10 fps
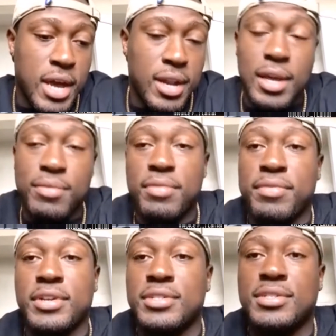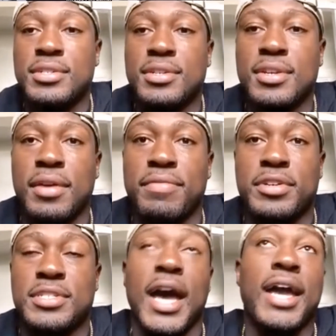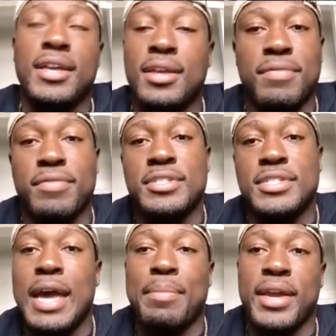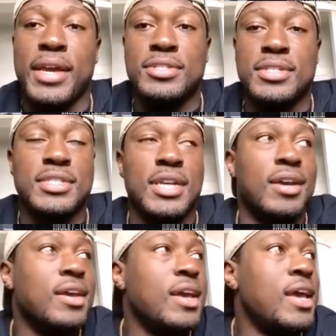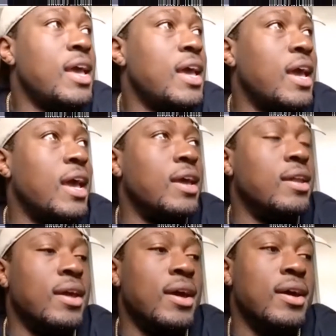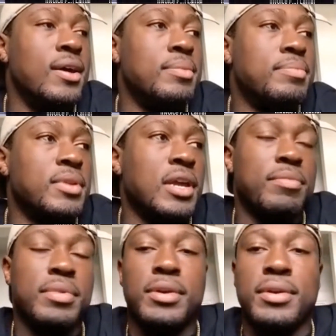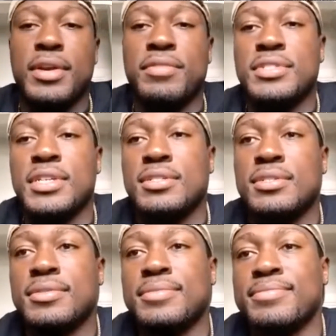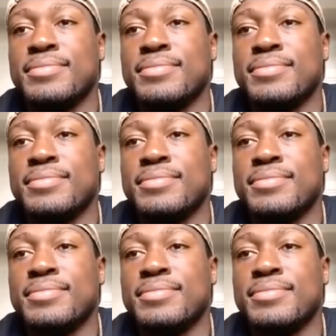it was kind of love at first hype, at first snap, I guess you can say. And I've been doing it ever since.